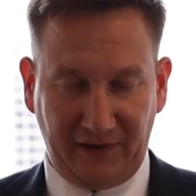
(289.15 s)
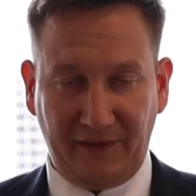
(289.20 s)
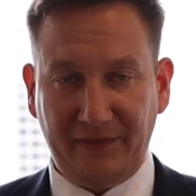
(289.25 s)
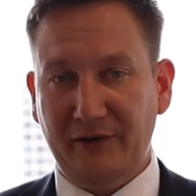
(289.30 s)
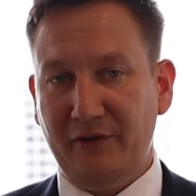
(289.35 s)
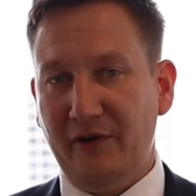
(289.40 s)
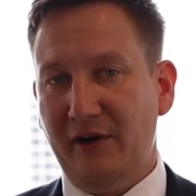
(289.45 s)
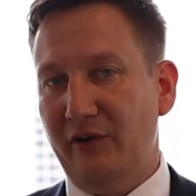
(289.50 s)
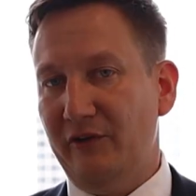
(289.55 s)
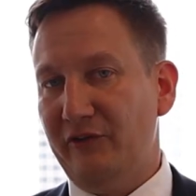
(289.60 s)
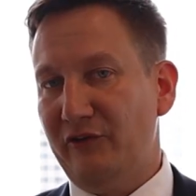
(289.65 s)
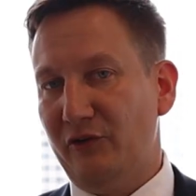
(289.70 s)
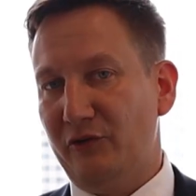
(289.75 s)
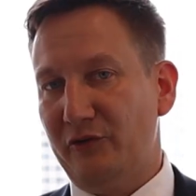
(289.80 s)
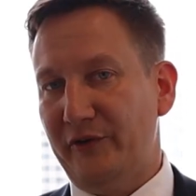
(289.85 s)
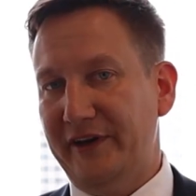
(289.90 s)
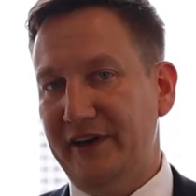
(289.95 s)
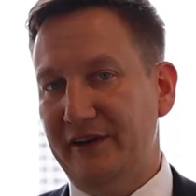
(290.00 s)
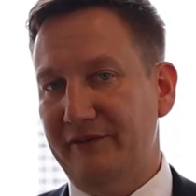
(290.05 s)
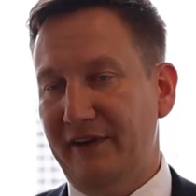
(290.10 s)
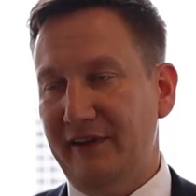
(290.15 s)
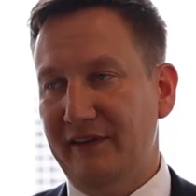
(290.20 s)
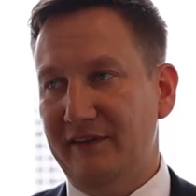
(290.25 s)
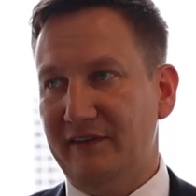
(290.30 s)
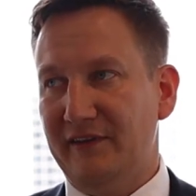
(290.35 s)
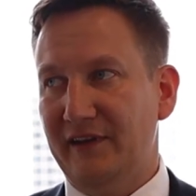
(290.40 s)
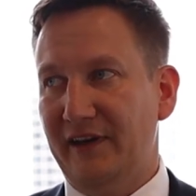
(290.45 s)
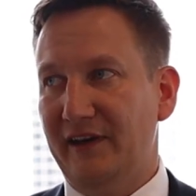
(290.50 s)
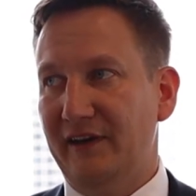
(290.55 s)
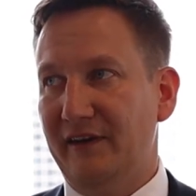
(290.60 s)
And there are also great
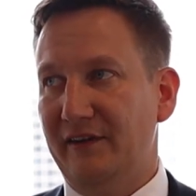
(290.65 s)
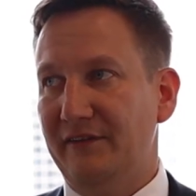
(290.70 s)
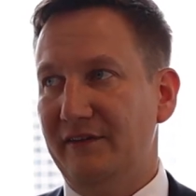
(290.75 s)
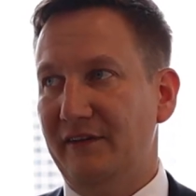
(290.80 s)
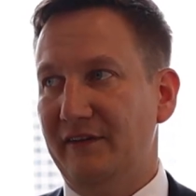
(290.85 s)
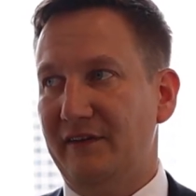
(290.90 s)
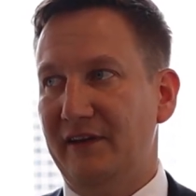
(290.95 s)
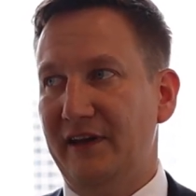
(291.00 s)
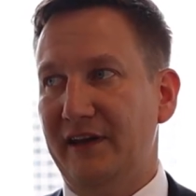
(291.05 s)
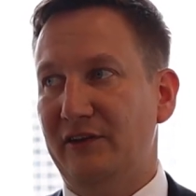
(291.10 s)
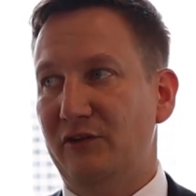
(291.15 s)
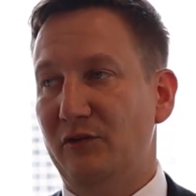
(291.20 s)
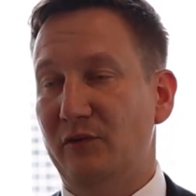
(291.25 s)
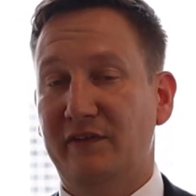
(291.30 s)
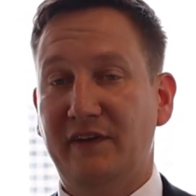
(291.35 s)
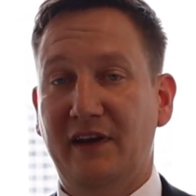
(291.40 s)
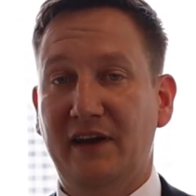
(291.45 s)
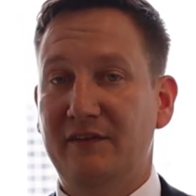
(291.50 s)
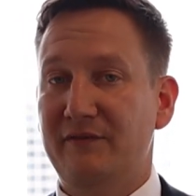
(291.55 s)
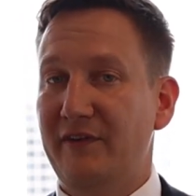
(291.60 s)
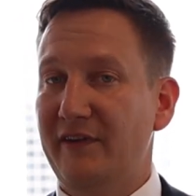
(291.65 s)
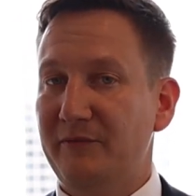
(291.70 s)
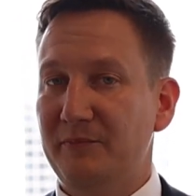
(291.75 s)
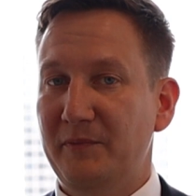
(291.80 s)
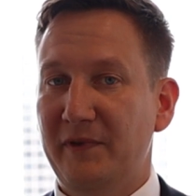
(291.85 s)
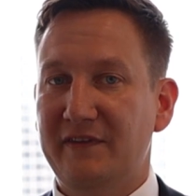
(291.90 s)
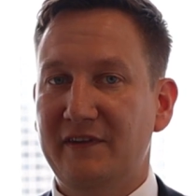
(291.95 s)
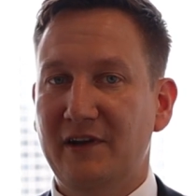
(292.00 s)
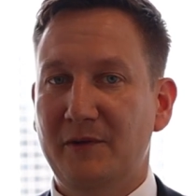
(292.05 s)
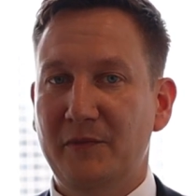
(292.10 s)
events like the Select USA
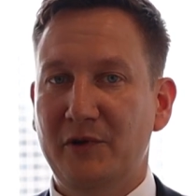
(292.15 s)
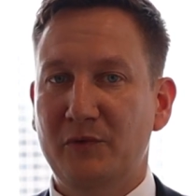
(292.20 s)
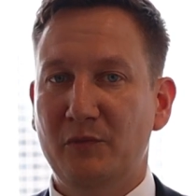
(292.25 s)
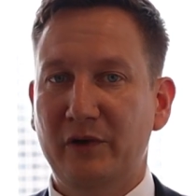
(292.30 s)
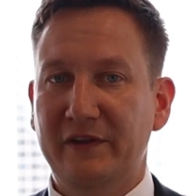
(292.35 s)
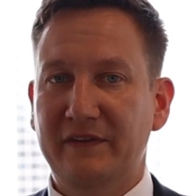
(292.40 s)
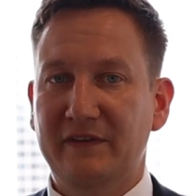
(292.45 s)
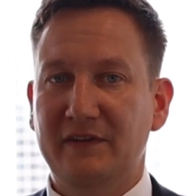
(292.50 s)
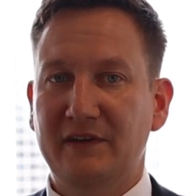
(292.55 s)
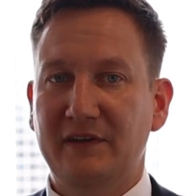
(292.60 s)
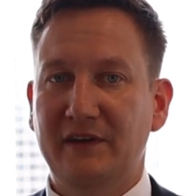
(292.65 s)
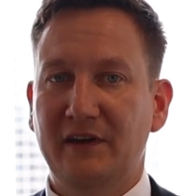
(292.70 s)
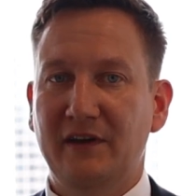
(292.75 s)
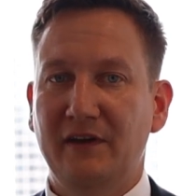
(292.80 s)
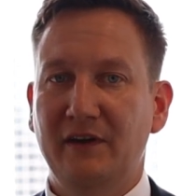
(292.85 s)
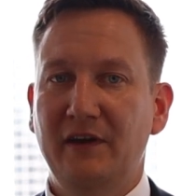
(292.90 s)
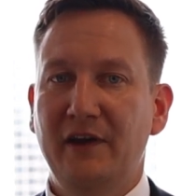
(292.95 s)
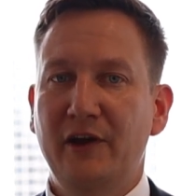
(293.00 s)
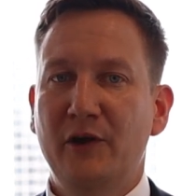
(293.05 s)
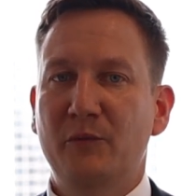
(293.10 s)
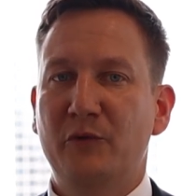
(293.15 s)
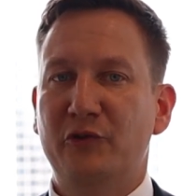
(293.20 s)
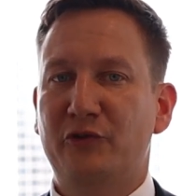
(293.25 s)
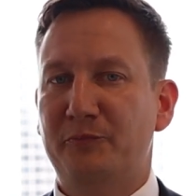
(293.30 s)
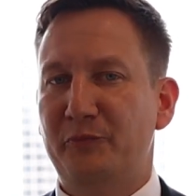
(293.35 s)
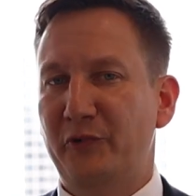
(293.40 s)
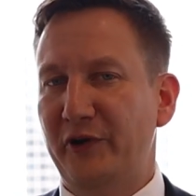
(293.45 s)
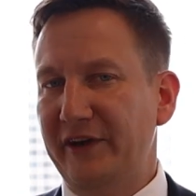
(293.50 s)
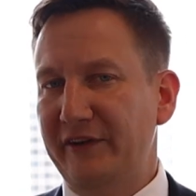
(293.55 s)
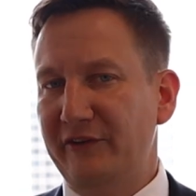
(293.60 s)
Investment Summit once a year,
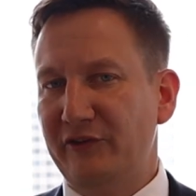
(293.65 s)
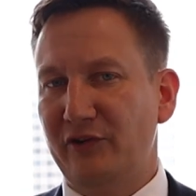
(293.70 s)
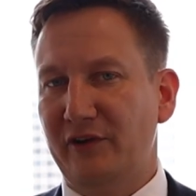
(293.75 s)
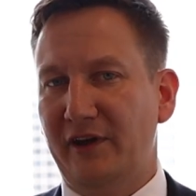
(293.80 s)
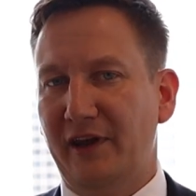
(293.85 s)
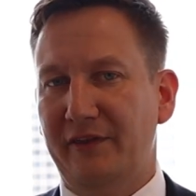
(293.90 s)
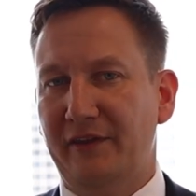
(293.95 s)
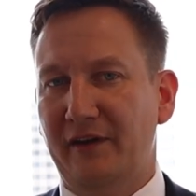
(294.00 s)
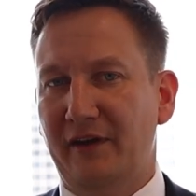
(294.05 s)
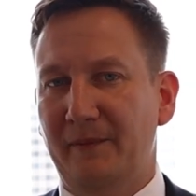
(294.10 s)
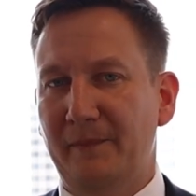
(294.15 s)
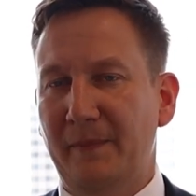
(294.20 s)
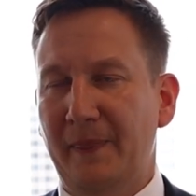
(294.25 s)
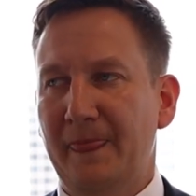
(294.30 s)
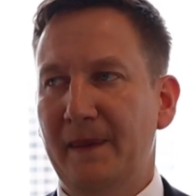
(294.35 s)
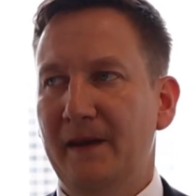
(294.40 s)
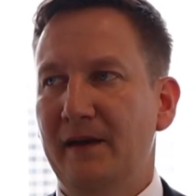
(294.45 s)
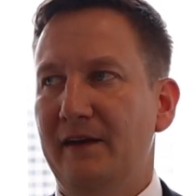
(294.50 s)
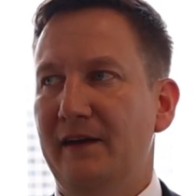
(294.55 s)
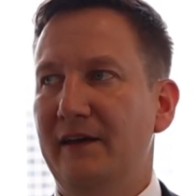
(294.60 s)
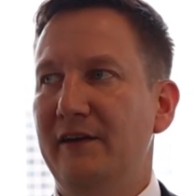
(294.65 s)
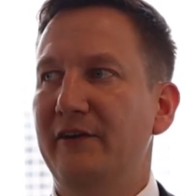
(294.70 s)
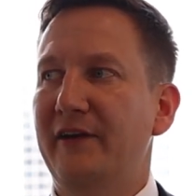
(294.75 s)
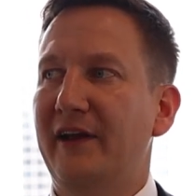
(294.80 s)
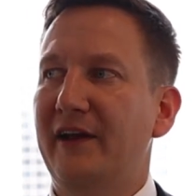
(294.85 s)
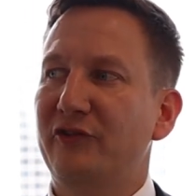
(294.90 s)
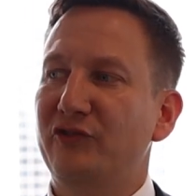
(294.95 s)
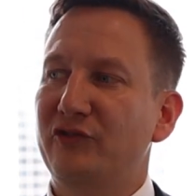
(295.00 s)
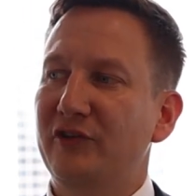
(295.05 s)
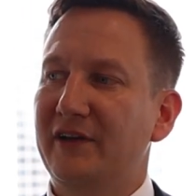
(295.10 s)
which brings together
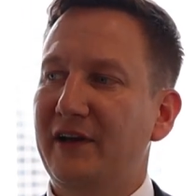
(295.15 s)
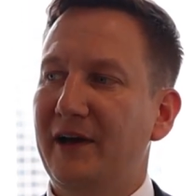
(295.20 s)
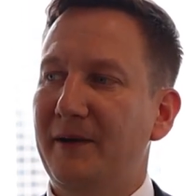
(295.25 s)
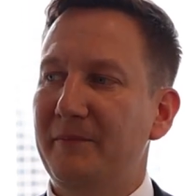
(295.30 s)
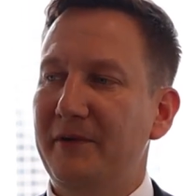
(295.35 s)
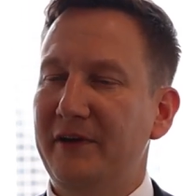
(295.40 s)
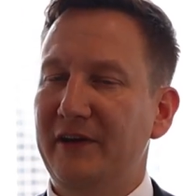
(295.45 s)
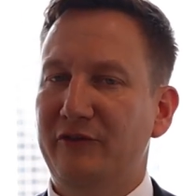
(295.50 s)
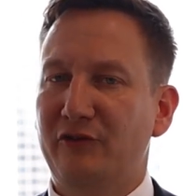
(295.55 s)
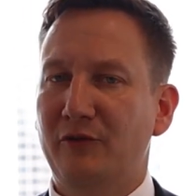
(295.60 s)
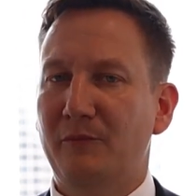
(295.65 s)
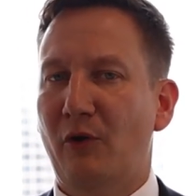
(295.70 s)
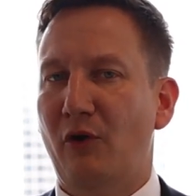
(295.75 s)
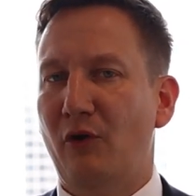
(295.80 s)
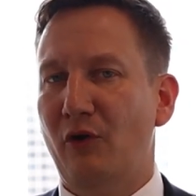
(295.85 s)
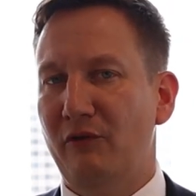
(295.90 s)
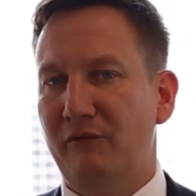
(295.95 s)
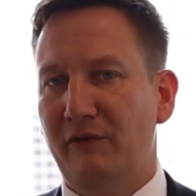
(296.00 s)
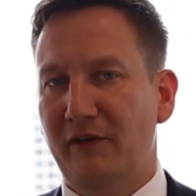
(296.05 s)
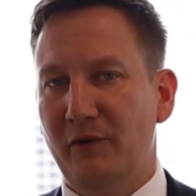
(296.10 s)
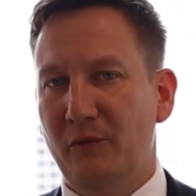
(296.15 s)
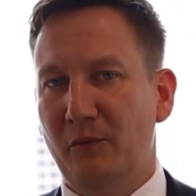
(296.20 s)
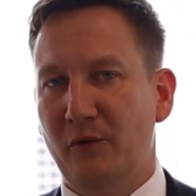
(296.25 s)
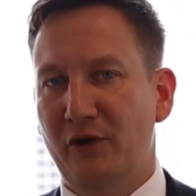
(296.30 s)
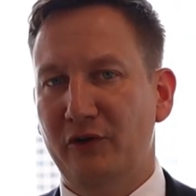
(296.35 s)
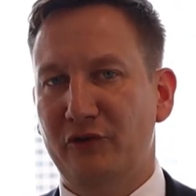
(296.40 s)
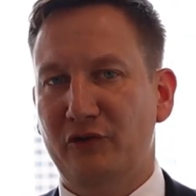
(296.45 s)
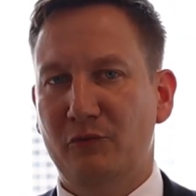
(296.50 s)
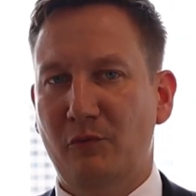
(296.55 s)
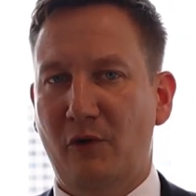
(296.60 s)
international companies from all over the
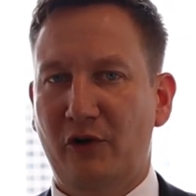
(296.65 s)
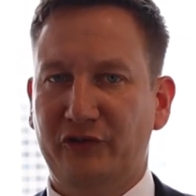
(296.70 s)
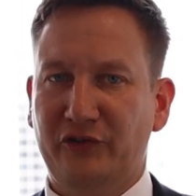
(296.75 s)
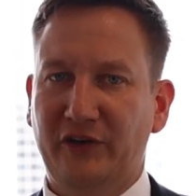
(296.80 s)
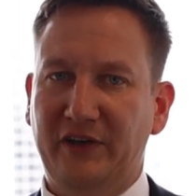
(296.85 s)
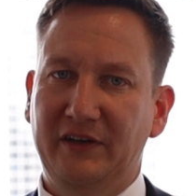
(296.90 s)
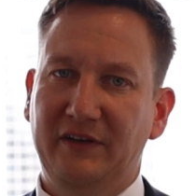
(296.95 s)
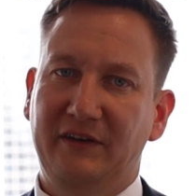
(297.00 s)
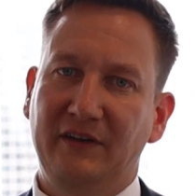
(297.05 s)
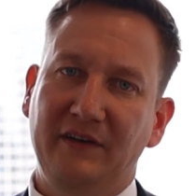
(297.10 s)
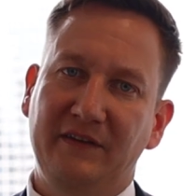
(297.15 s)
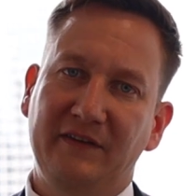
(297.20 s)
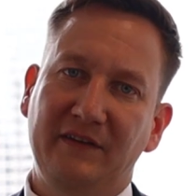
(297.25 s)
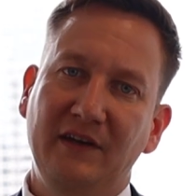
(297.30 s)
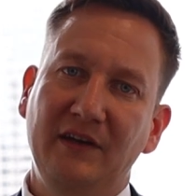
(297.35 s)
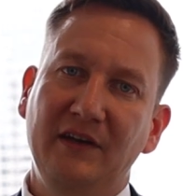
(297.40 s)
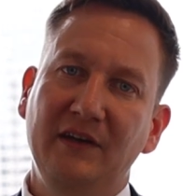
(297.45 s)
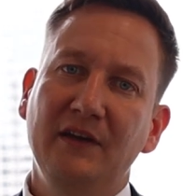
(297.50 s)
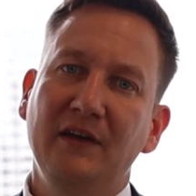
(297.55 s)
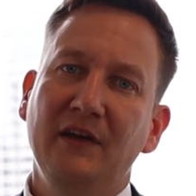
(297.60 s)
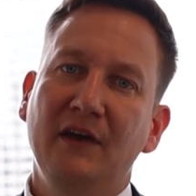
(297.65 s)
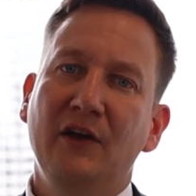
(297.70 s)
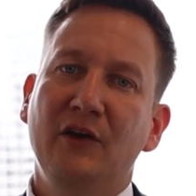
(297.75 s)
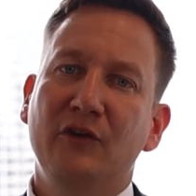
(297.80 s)
world to Washington, D.C.